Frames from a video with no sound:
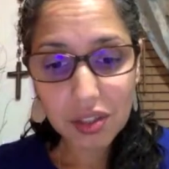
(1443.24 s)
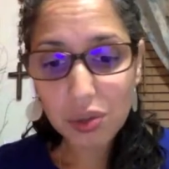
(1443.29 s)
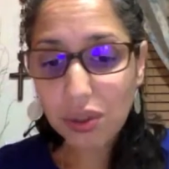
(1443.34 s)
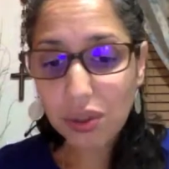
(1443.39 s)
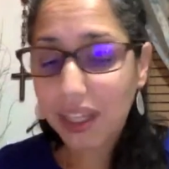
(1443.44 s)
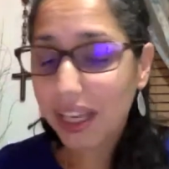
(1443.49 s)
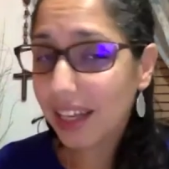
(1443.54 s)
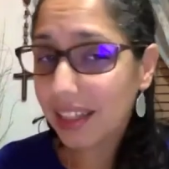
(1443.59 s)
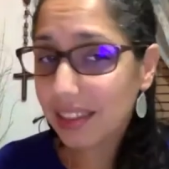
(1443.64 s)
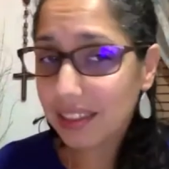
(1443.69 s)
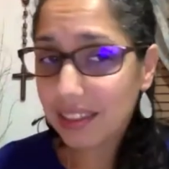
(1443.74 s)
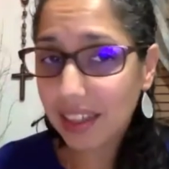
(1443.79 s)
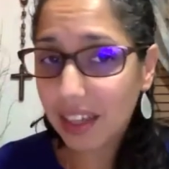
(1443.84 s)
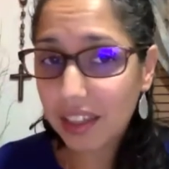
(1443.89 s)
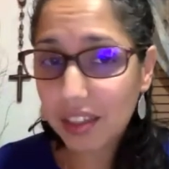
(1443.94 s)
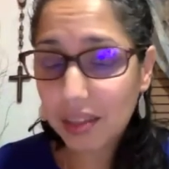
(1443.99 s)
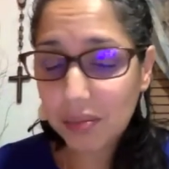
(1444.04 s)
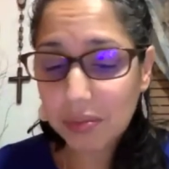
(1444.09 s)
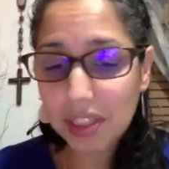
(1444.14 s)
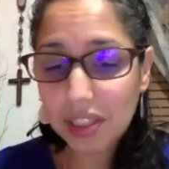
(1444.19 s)
You can't
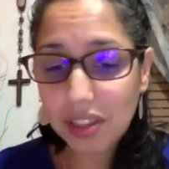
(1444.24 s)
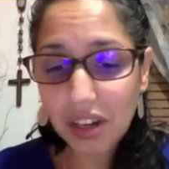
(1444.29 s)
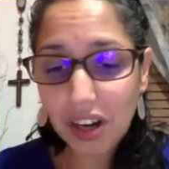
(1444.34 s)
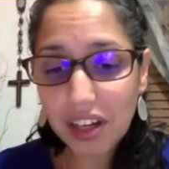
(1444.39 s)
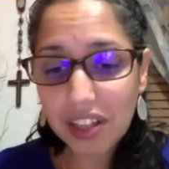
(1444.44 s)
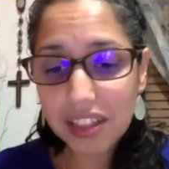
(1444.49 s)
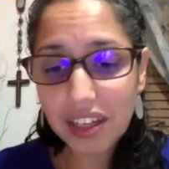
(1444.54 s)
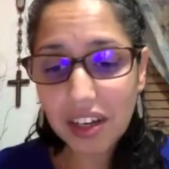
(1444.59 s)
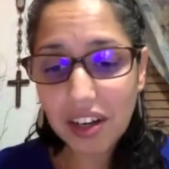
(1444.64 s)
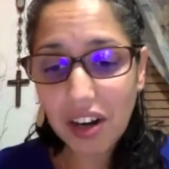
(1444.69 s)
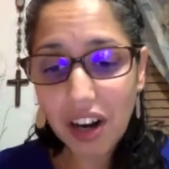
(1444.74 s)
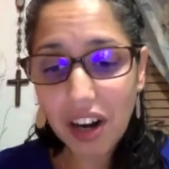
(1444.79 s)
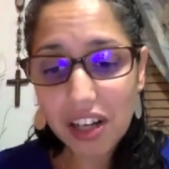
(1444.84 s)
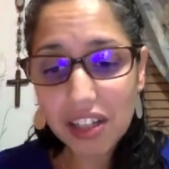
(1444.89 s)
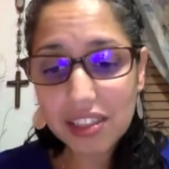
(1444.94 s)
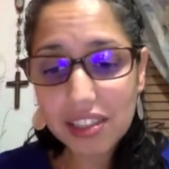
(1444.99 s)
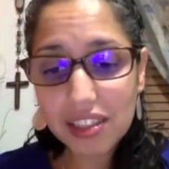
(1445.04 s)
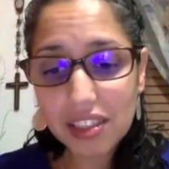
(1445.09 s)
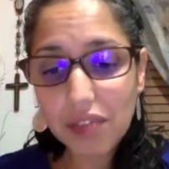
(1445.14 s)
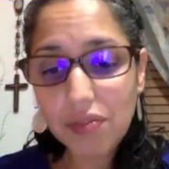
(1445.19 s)
tell them to guard their
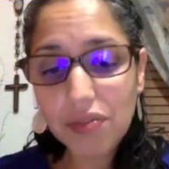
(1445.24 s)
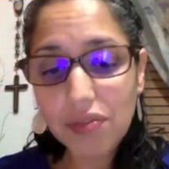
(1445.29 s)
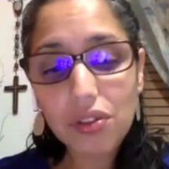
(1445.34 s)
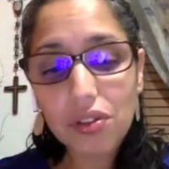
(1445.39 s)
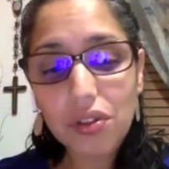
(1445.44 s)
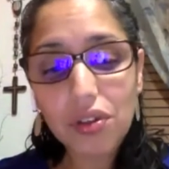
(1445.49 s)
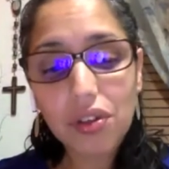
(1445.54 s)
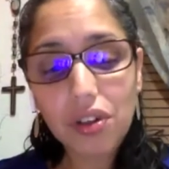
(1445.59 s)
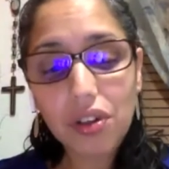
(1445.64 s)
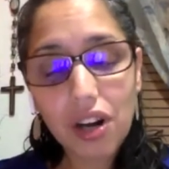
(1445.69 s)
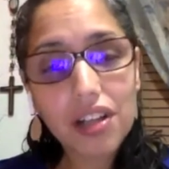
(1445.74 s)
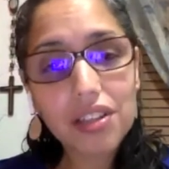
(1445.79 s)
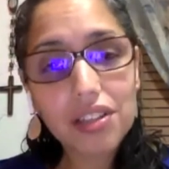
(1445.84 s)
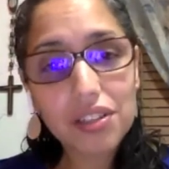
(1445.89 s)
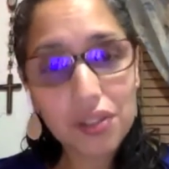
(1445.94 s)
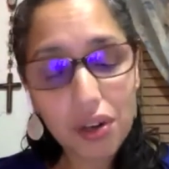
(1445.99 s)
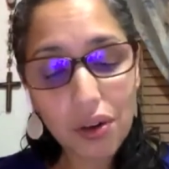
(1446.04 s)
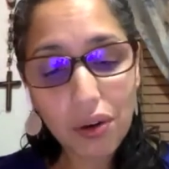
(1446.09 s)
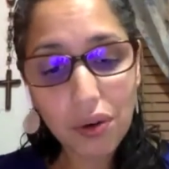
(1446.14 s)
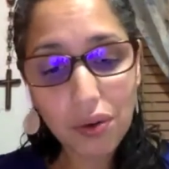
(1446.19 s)
hearts if you don't
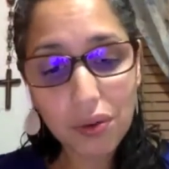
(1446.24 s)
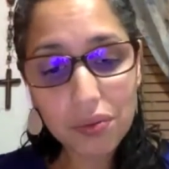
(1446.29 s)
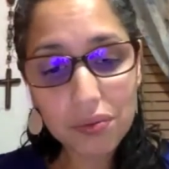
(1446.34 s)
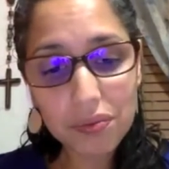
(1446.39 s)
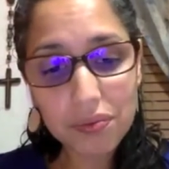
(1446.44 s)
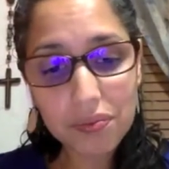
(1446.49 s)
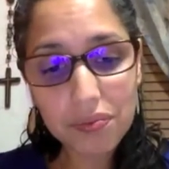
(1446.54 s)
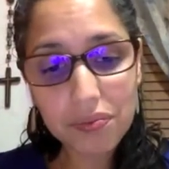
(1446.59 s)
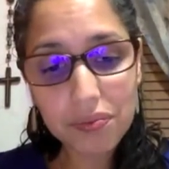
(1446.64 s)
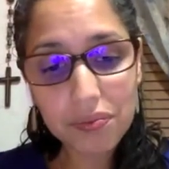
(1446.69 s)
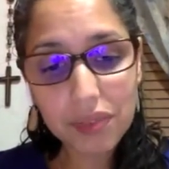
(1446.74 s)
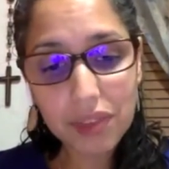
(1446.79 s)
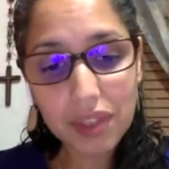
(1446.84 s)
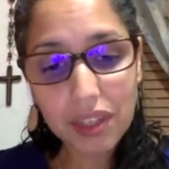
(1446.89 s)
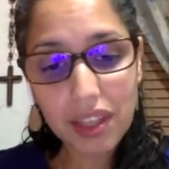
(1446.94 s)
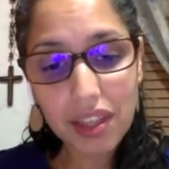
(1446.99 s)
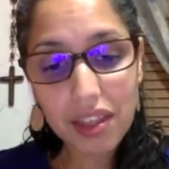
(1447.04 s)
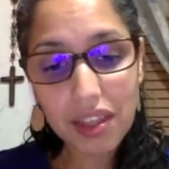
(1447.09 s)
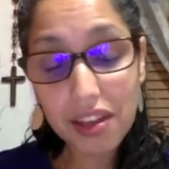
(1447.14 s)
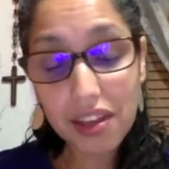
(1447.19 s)
guard your own.
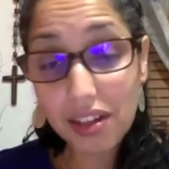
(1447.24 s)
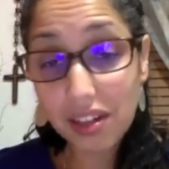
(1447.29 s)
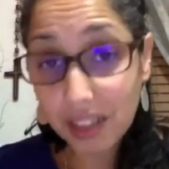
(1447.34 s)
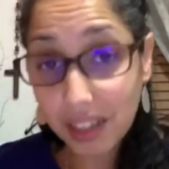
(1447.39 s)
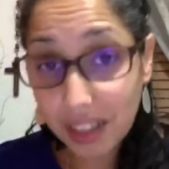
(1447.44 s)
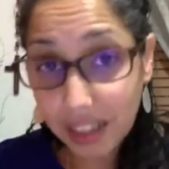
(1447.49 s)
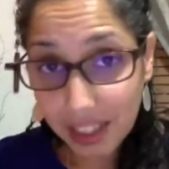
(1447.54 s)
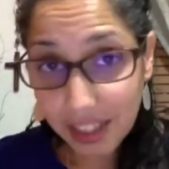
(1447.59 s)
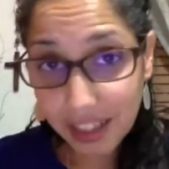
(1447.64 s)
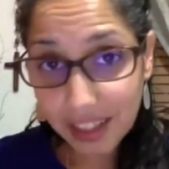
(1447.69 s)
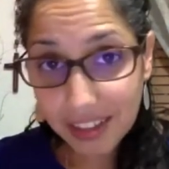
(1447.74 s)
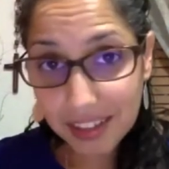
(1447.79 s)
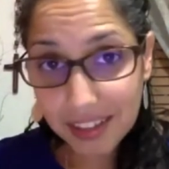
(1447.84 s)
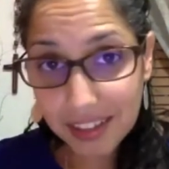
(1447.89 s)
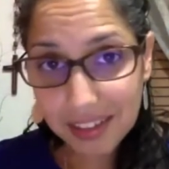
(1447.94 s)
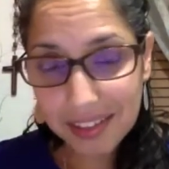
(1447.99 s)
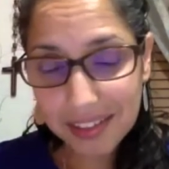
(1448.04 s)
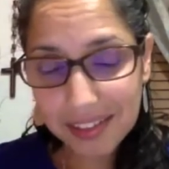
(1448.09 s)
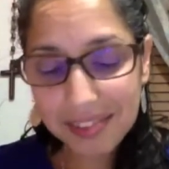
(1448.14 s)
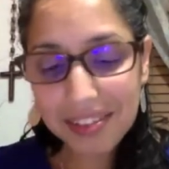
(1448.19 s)
They're looking,
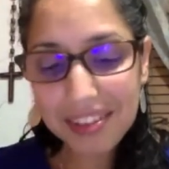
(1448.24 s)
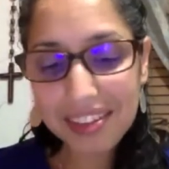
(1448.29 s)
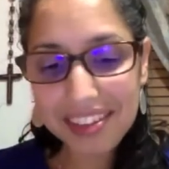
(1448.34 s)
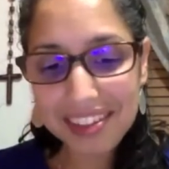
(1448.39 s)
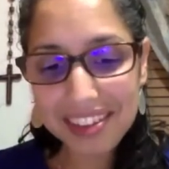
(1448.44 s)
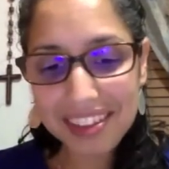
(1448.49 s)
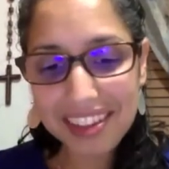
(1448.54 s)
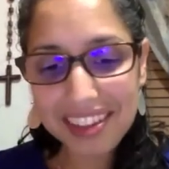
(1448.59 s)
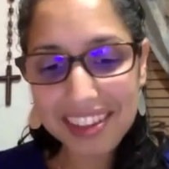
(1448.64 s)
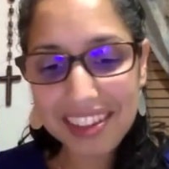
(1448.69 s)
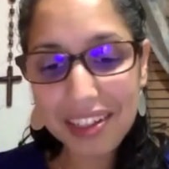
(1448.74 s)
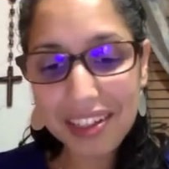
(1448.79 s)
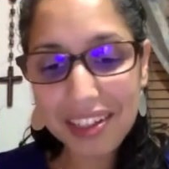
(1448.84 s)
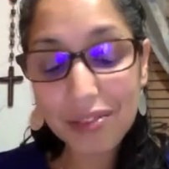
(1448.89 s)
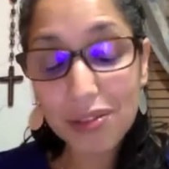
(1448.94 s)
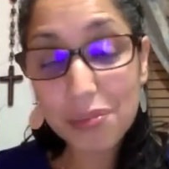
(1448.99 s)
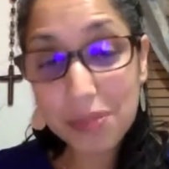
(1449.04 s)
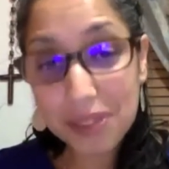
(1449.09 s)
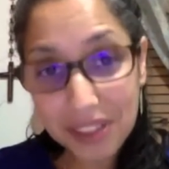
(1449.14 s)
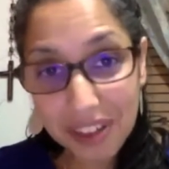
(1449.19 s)

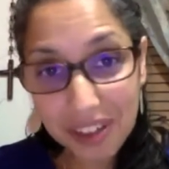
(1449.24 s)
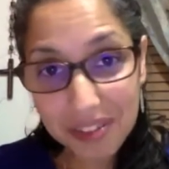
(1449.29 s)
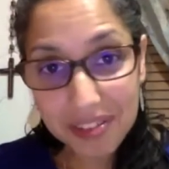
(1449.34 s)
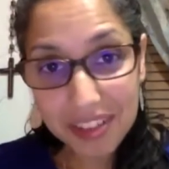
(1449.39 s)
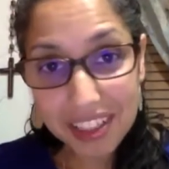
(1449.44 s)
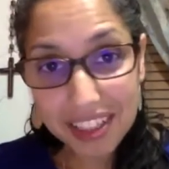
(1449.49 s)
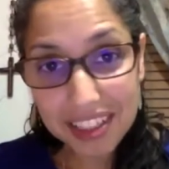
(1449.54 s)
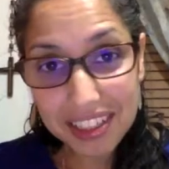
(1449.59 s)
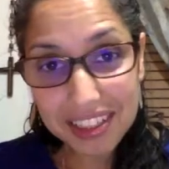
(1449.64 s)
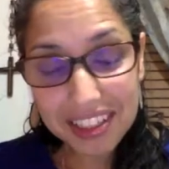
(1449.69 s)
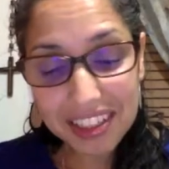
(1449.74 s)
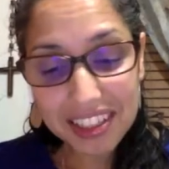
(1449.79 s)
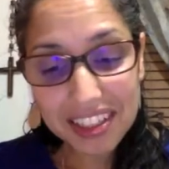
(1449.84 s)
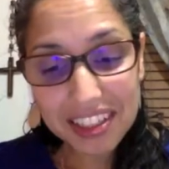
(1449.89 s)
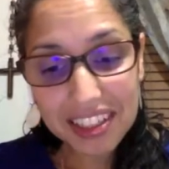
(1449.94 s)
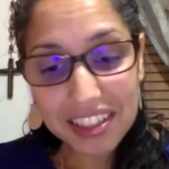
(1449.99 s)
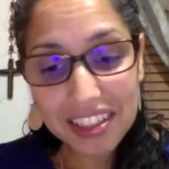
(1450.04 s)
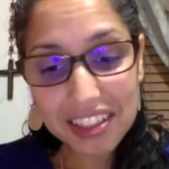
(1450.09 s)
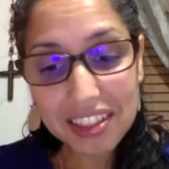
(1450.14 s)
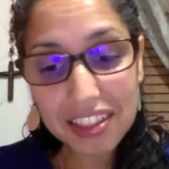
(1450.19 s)
they're observing,
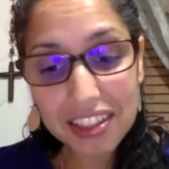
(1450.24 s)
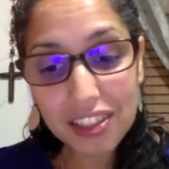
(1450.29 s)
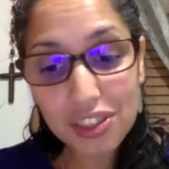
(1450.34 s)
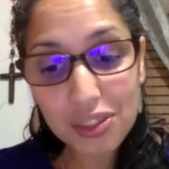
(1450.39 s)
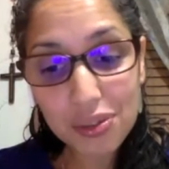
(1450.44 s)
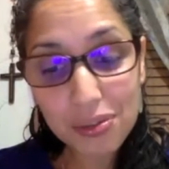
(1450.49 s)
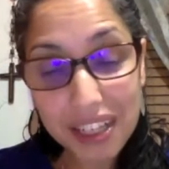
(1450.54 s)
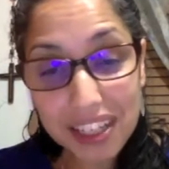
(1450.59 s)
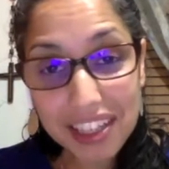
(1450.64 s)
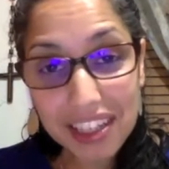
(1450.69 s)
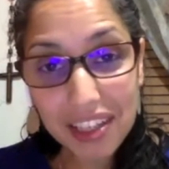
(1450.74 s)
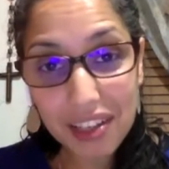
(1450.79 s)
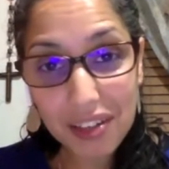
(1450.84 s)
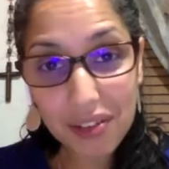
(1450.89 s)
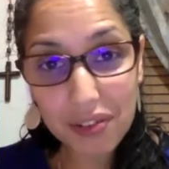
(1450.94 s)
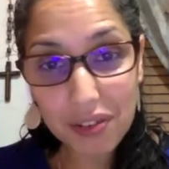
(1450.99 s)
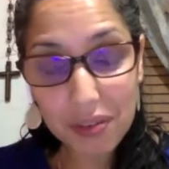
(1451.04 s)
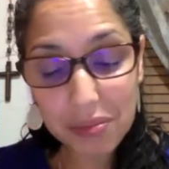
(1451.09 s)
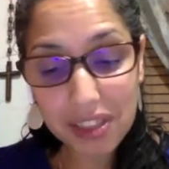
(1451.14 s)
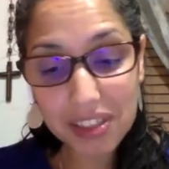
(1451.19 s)
they're
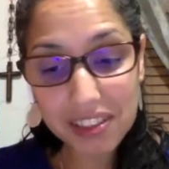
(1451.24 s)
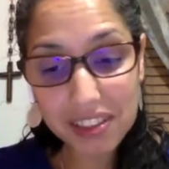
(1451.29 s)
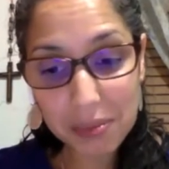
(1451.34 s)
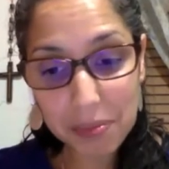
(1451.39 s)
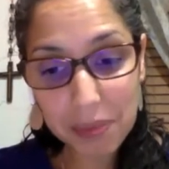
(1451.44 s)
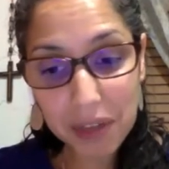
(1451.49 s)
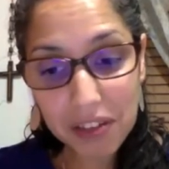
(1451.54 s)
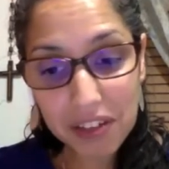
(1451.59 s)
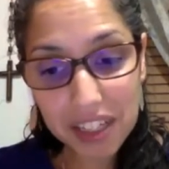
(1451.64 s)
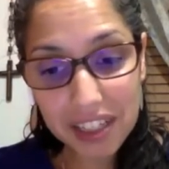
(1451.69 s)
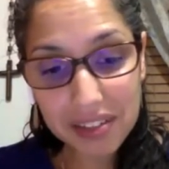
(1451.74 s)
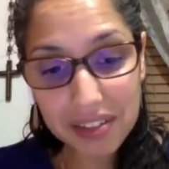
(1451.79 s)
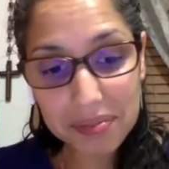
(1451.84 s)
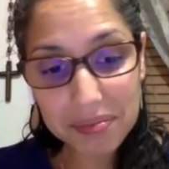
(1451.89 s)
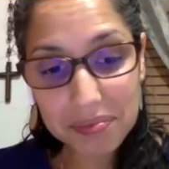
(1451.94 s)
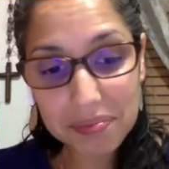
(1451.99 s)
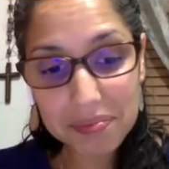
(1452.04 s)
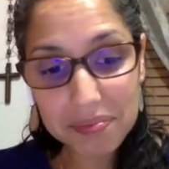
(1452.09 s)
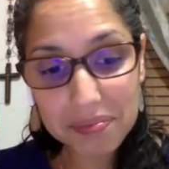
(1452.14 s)
drinking from your spirit.